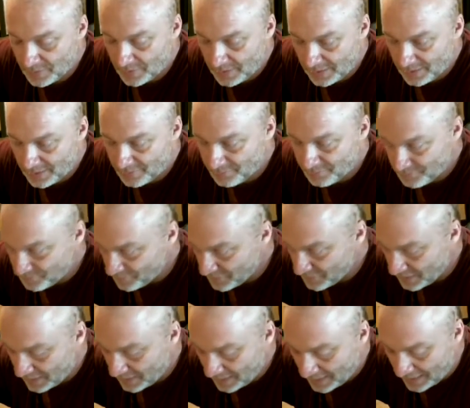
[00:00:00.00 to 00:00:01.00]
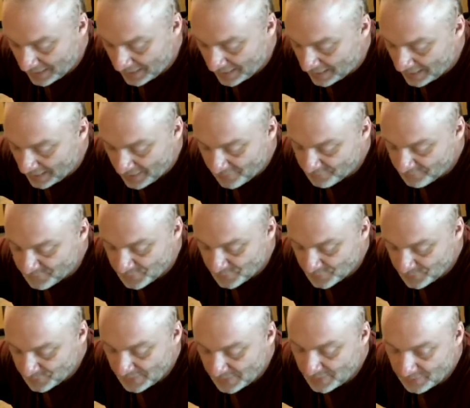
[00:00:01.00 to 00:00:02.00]
and I have to
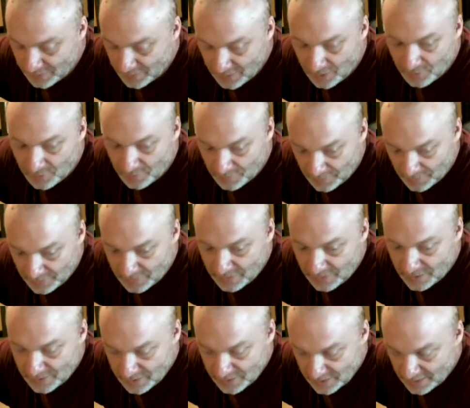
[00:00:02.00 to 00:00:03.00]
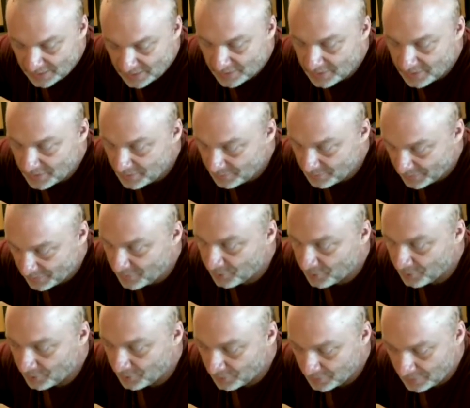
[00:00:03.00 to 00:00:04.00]
admit, it's getting
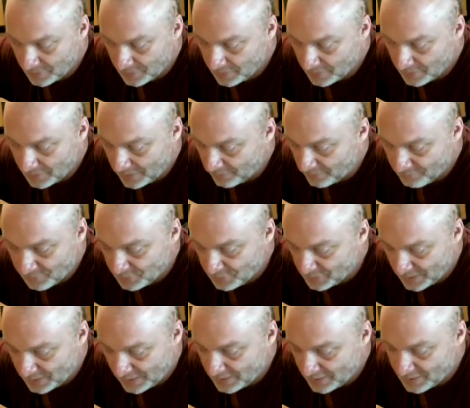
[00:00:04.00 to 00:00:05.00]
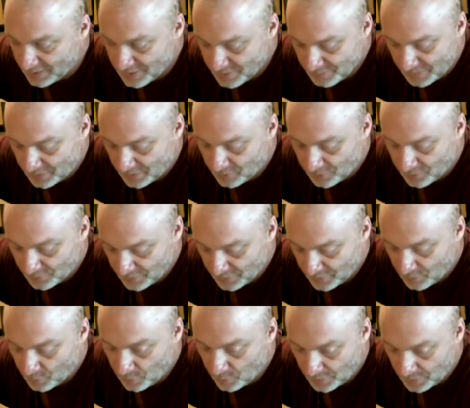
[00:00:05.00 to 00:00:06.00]
better. Every day is better than
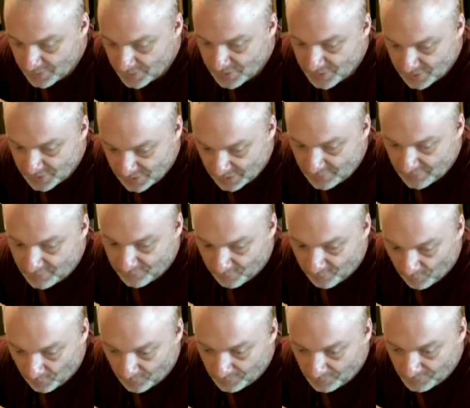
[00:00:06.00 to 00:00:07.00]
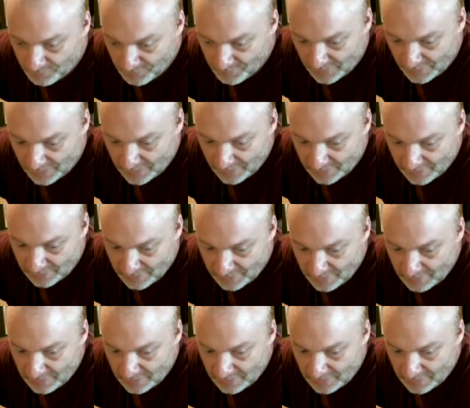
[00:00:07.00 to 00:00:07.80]
it was the day before. And